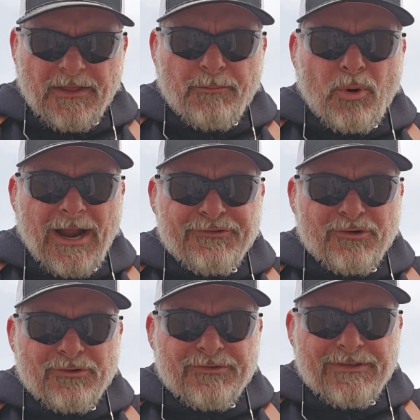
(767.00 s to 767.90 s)

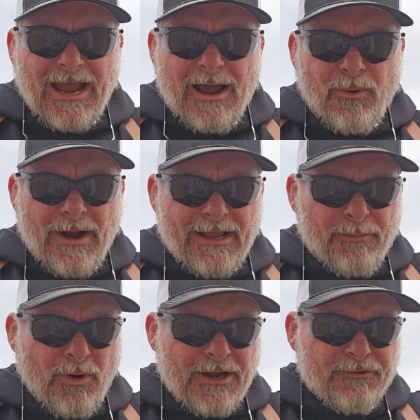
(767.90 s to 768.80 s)
pressures, the operating
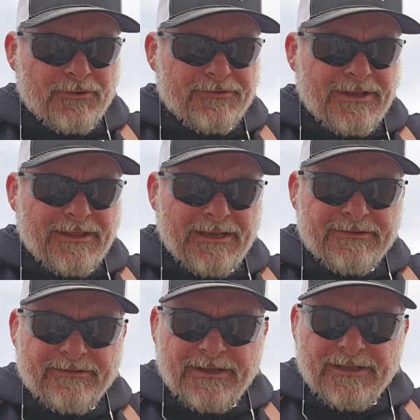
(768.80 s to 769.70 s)
pressures in
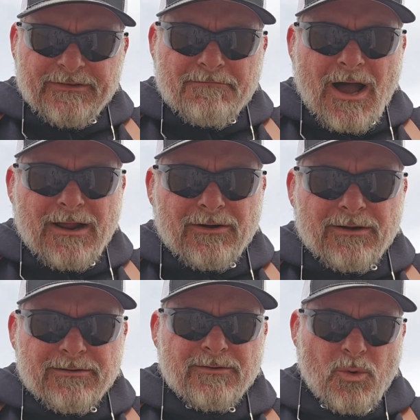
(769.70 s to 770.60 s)
these
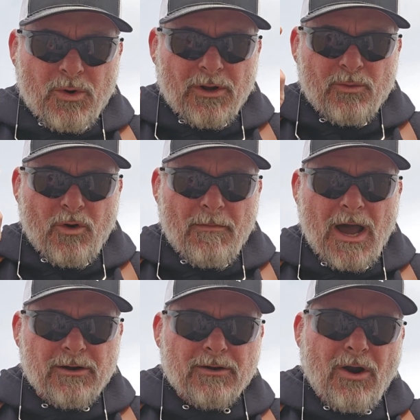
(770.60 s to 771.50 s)
modern, quote unquote,
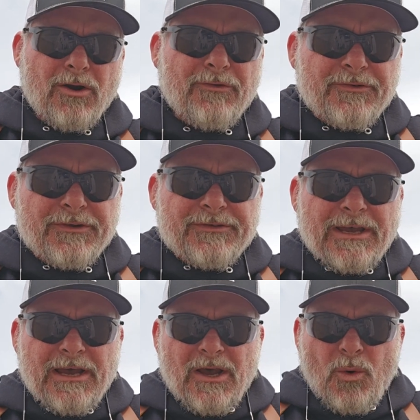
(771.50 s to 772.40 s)
modern cartridges
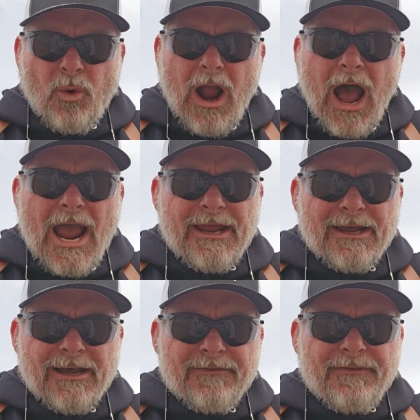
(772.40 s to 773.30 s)
were high
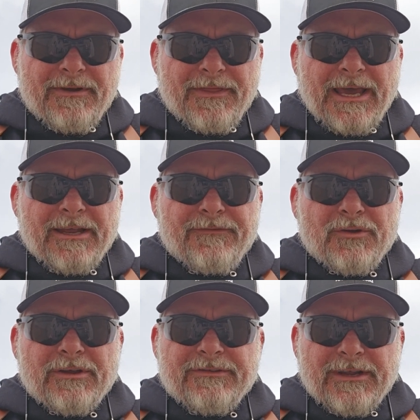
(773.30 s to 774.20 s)
enough that if you
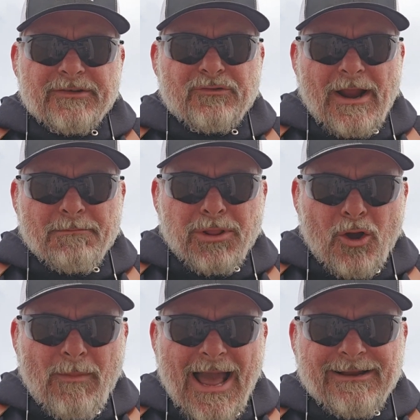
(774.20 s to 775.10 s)
just did a straight
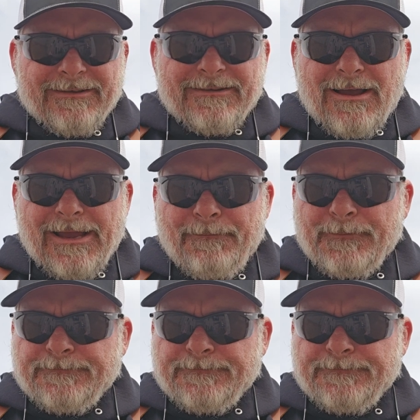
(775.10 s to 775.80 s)
blowback design,